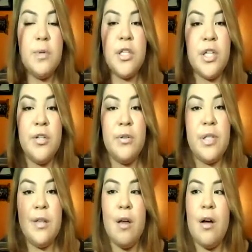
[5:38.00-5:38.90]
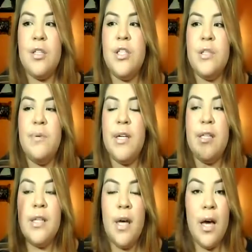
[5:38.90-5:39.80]
This brush I use a lot just
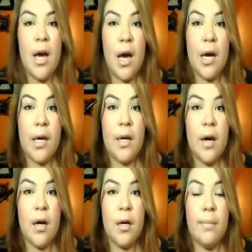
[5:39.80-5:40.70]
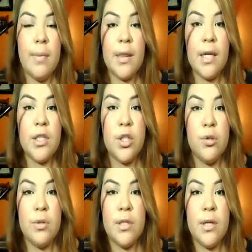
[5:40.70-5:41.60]
because I like
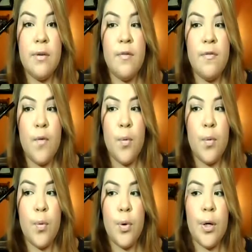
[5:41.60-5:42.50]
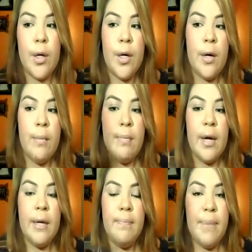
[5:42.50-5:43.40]
to use it for
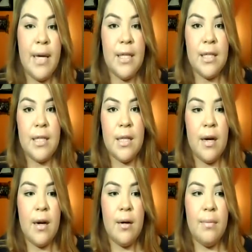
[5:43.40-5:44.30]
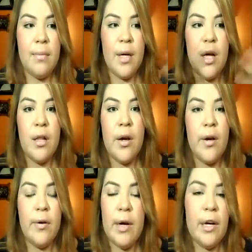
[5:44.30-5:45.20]
my base
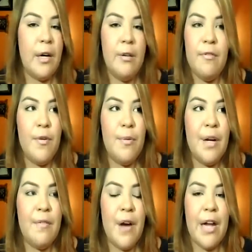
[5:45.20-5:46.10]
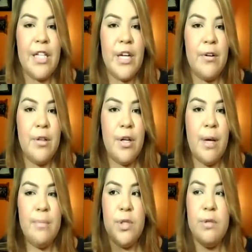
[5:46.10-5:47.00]
color for whatever eyeshadow
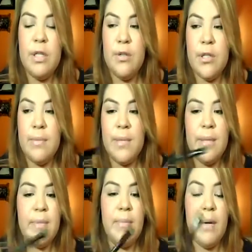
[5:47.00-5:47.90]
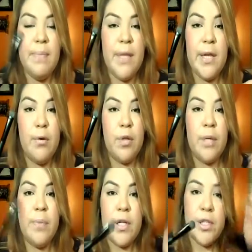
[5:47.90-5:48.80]
look I'm doing, or sometimes it might be the
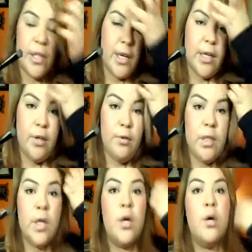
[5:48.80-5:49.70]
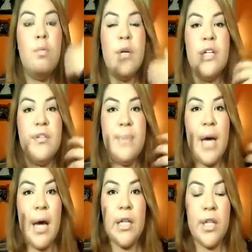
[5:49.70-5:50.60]
only brush that I use when I do
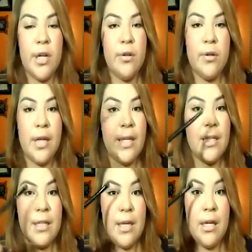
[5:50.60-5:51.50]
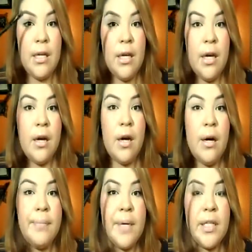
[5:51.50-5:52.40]
my eyeshadow. Like today
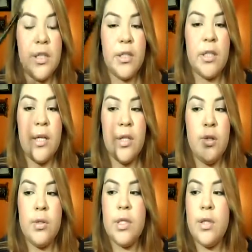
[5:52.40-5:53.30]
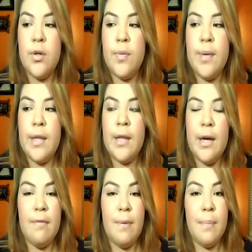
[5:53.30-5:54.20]
I just used a little bit
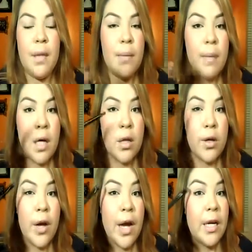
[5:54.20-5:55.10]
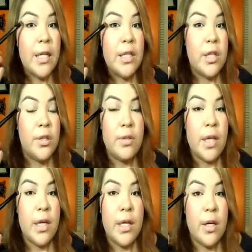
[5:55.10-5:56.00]
like of a plum color and I didn't
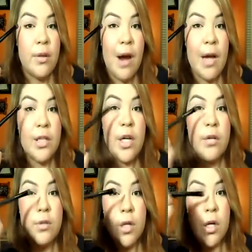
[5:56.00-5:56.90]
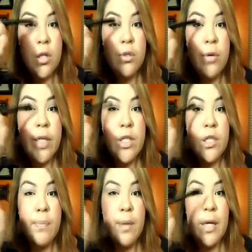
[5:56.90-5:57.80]
use any other eyeshadows, so I
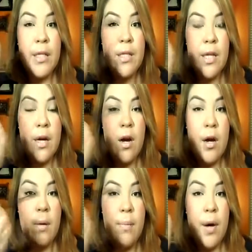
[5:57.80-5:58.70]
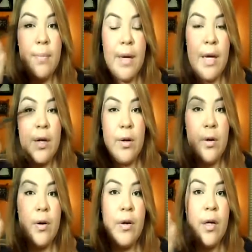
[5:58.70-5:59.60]
just blended it on my
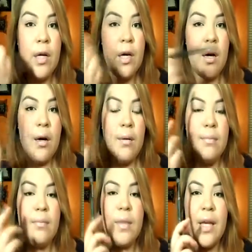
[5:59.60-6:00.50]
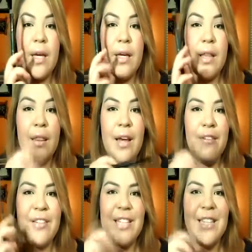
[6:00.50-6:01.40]
inner like
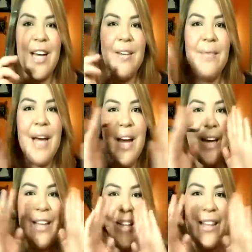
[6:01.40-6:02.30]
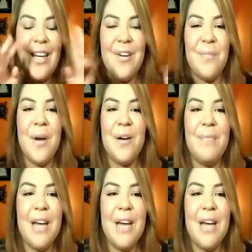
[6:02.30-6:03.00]
left side of my eye, like the inner